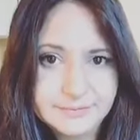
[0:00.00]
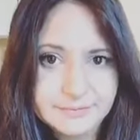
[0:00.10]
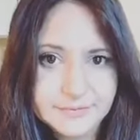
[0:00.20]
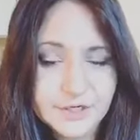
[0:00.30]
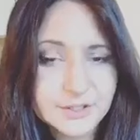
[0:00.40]

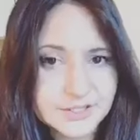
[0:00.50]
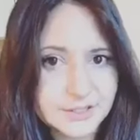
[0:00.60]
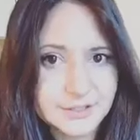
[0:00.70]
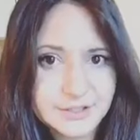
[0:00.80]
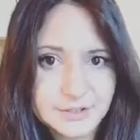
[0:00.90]
God's
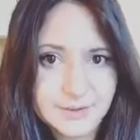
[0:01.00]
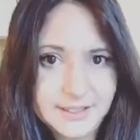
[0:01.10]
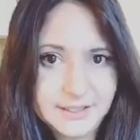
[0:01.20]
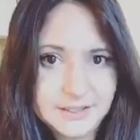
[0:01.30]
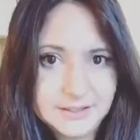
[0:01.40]
going to do
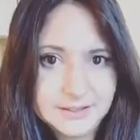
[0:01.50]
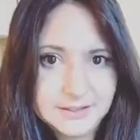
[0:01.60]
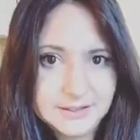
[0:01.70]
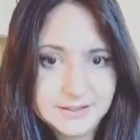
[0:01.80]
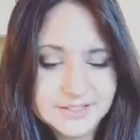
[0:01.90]
it.
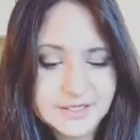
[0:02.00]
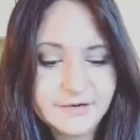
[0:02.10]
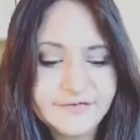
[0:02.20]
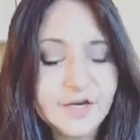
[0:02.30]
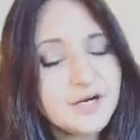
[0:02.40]
So
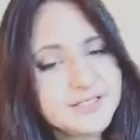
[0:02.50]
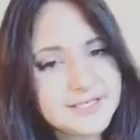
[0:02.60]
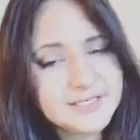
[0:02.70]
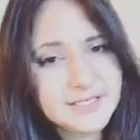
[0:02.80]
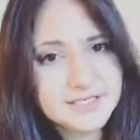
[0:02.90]
if God
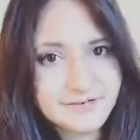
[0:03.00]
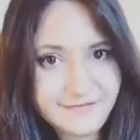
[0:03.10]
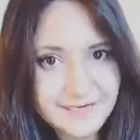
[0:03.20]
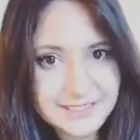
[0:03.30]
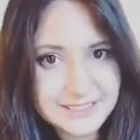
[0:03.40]
is the
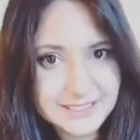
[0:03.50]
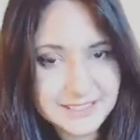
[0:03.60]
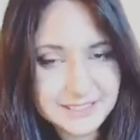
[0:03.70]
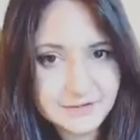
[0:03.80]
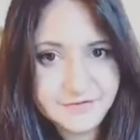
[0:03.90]

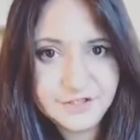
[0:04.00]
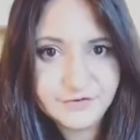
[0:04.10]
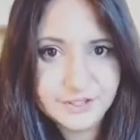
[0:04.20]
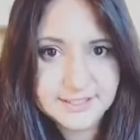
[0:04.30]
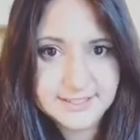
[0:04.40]
defender of
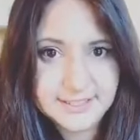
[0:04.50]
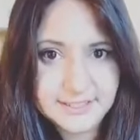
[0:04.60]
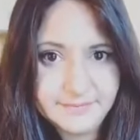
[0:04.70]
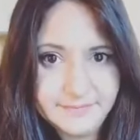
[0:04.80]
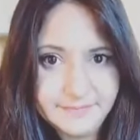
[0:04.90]

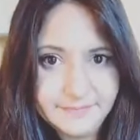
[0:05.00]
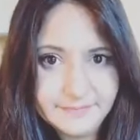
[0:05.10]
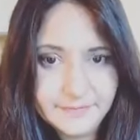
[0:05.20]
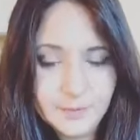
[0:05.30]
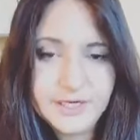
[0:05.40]
Jerusalem,
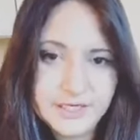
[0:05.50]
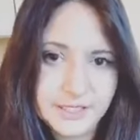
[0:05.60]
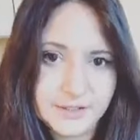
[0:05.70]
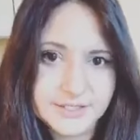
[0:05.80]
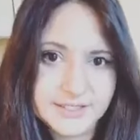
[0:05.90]
where do
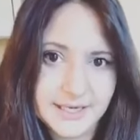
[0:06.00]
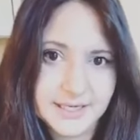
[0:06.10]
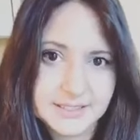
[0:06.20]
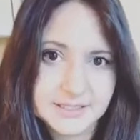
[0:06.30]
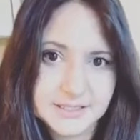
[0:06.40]
you
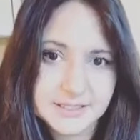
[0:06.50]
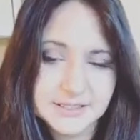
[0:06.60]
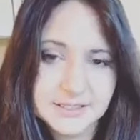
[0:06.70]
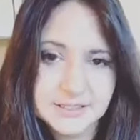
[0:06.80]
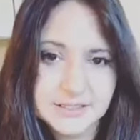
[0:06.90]
stand?
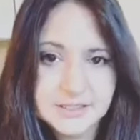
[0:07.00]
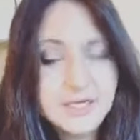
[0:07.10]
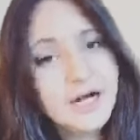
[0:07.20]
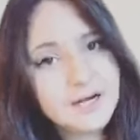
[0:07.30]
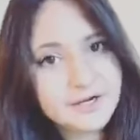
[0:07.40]

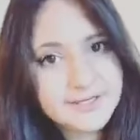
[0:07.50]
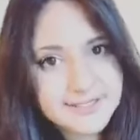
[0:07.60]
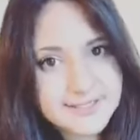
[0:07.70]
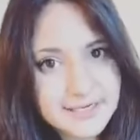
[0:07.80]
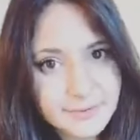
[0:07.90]
I'm going to
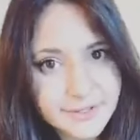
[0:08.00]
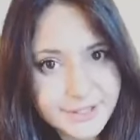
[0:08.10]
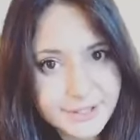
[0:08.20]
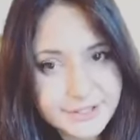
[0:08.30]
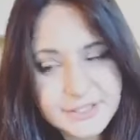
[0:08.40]
stand with
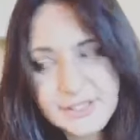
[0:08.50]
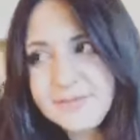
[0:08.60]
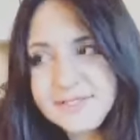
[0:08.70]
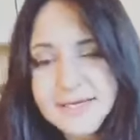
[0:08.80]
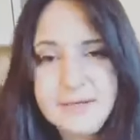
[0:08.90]
God and I'm
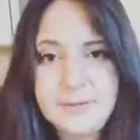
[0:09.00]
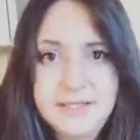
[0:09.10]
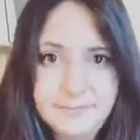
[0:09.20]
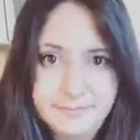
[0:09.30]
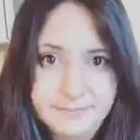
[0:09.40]
staying with
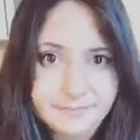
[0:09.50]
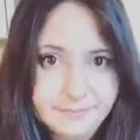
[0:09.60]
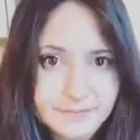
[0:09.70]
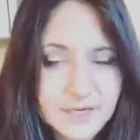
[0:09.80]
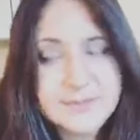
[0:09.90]
Him.
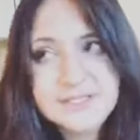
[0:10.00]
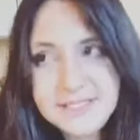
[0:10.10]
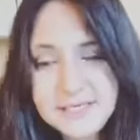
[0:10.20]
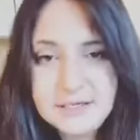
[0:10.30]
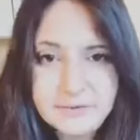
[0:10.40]
I'm
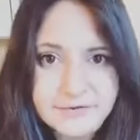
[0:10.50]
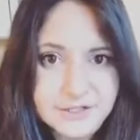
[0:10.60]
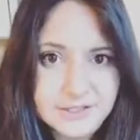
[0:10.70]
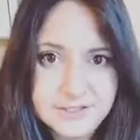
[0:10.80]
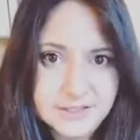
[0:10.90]
sticking with
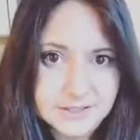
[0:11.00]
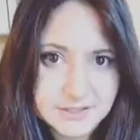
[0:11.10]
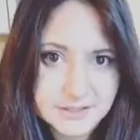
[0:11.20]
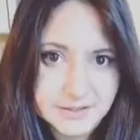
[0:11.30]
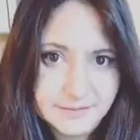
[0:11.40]

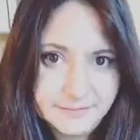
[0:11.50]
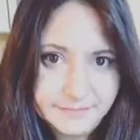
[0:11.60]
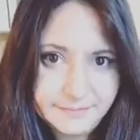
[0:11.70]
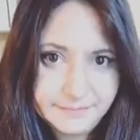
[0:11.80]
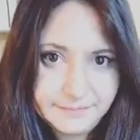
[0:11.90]
Jesus.
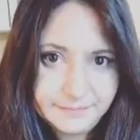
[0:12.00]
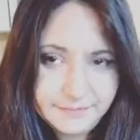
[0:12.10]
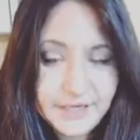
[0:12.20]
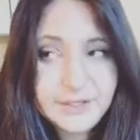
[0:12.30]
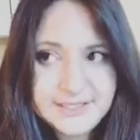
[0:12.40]

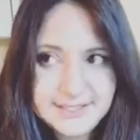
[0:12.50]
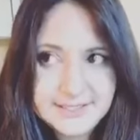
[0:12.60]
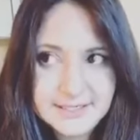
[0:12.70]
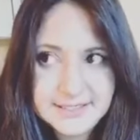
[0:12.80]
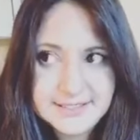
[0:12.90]

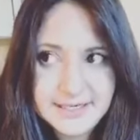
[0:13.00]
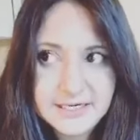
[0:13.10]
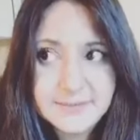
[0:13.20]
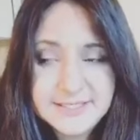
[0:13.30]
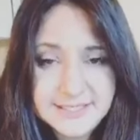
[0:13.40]
Noticed I said
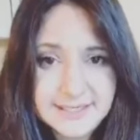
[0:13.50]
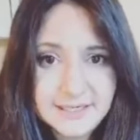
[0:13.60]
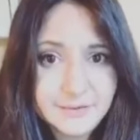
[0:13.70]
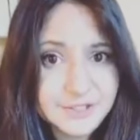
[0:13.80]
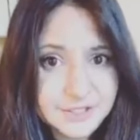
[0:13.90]
I'm
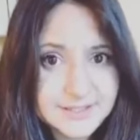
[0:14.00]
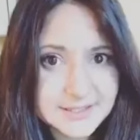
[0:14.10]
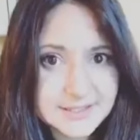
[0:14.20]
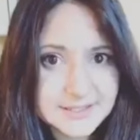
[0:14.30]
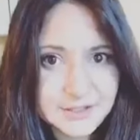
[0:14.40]
sticking with
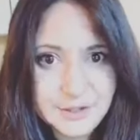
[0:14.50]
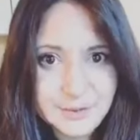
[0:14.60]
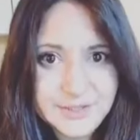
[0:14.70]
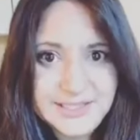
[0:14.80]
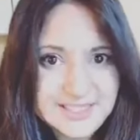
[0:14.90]
Jesus, not
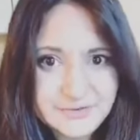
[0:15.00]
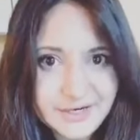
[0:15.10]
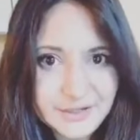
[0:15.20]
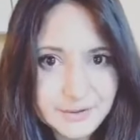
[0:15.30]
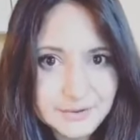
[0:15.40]
with Israel.